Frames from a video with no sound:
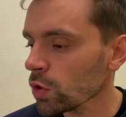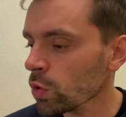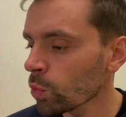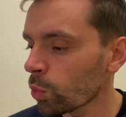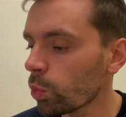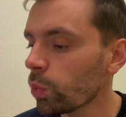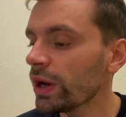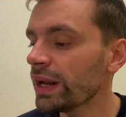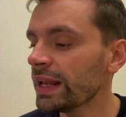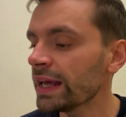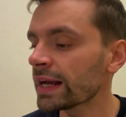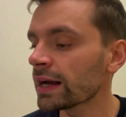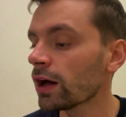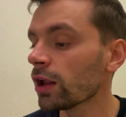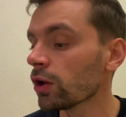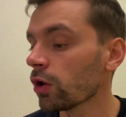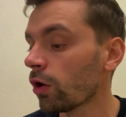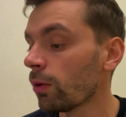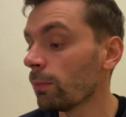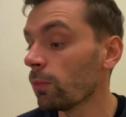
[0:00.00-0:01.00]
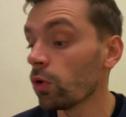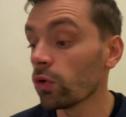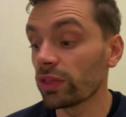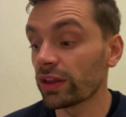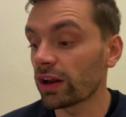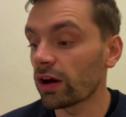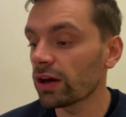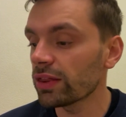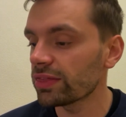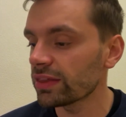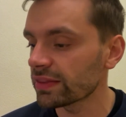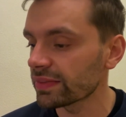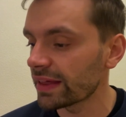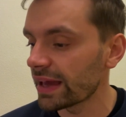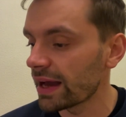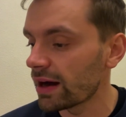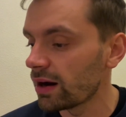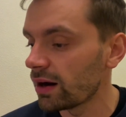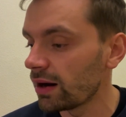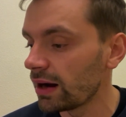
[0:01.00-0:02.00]
winning a lot more than I think
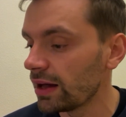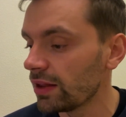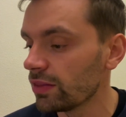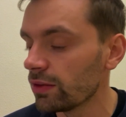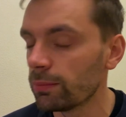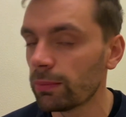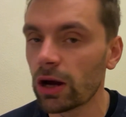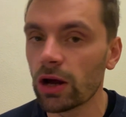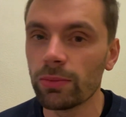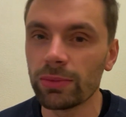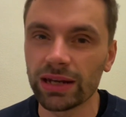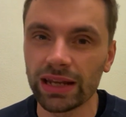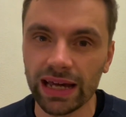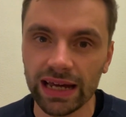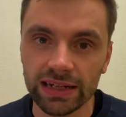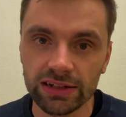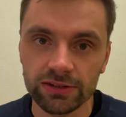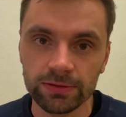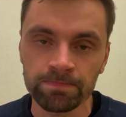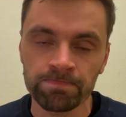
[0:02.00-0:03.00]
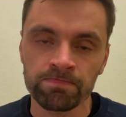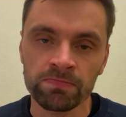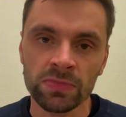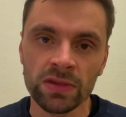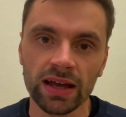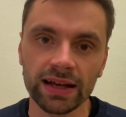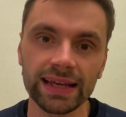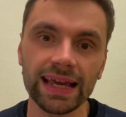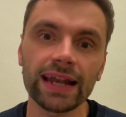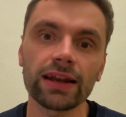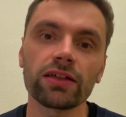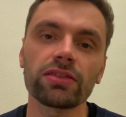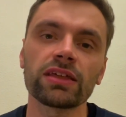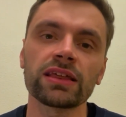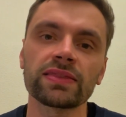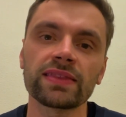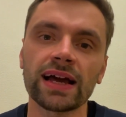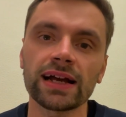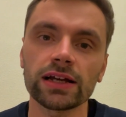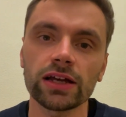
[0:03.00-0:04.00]
they are at the moment. And again, I
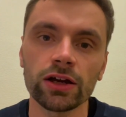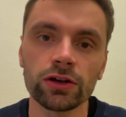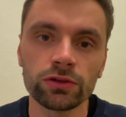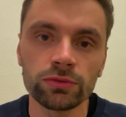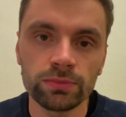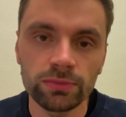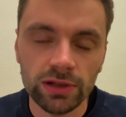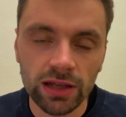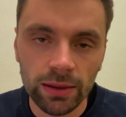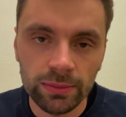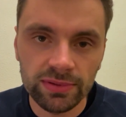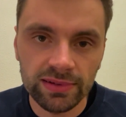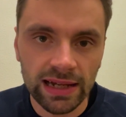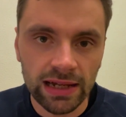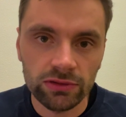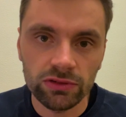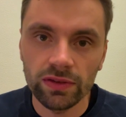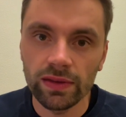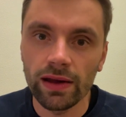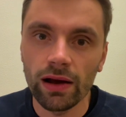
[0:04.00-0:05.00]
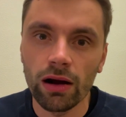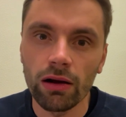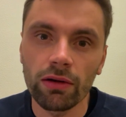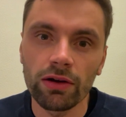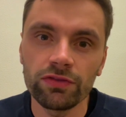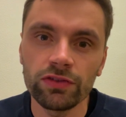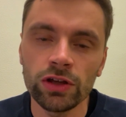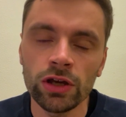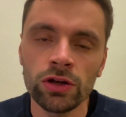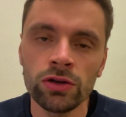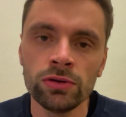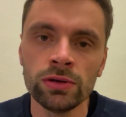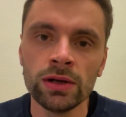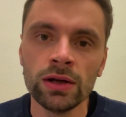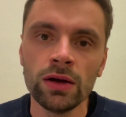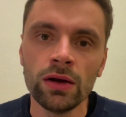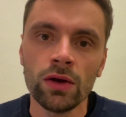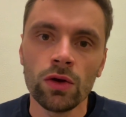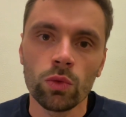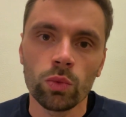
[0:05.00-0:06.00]
think that comes down to the RFU.
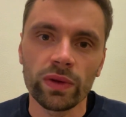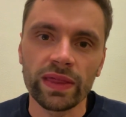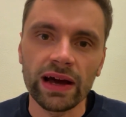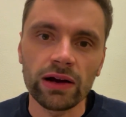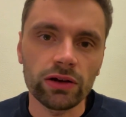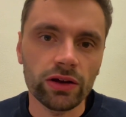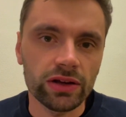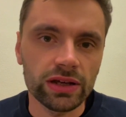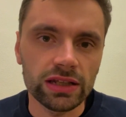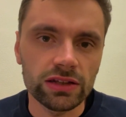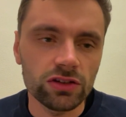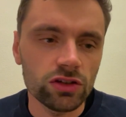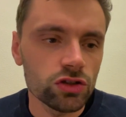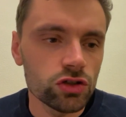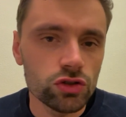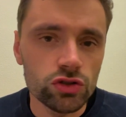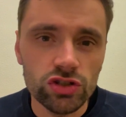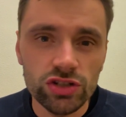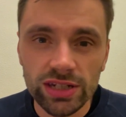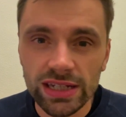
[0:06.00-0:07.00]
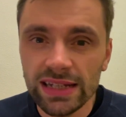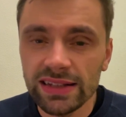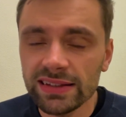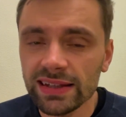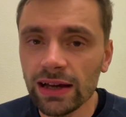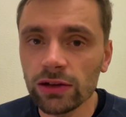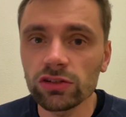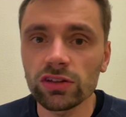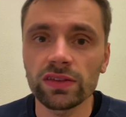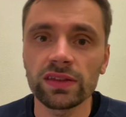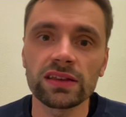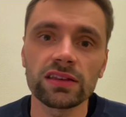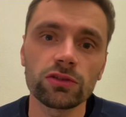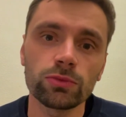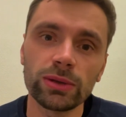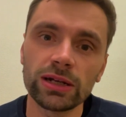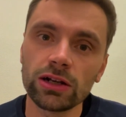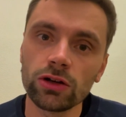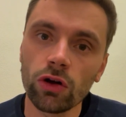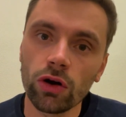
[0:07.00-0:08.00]
Without going into huge details, I think there's
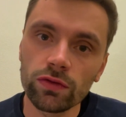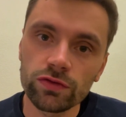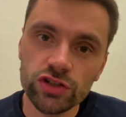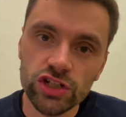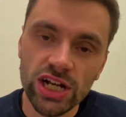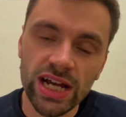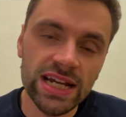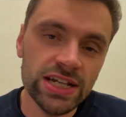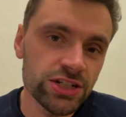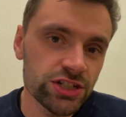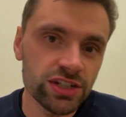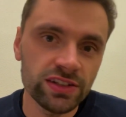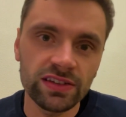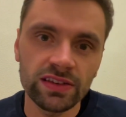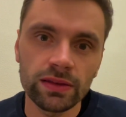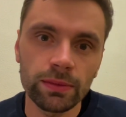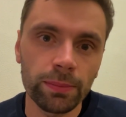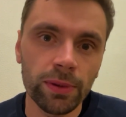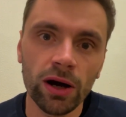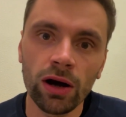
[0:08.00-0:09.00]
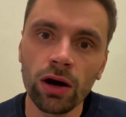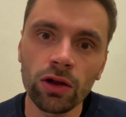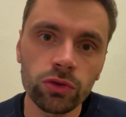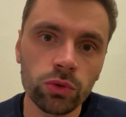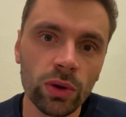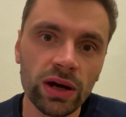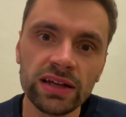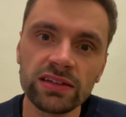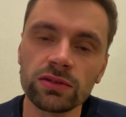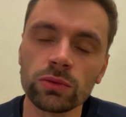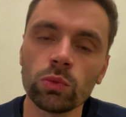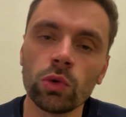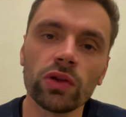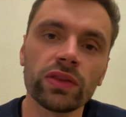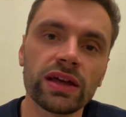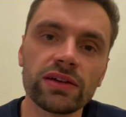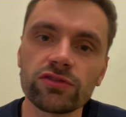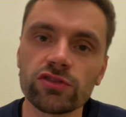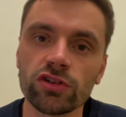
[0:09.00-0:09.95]
been a lot of changes in the pathways and what they've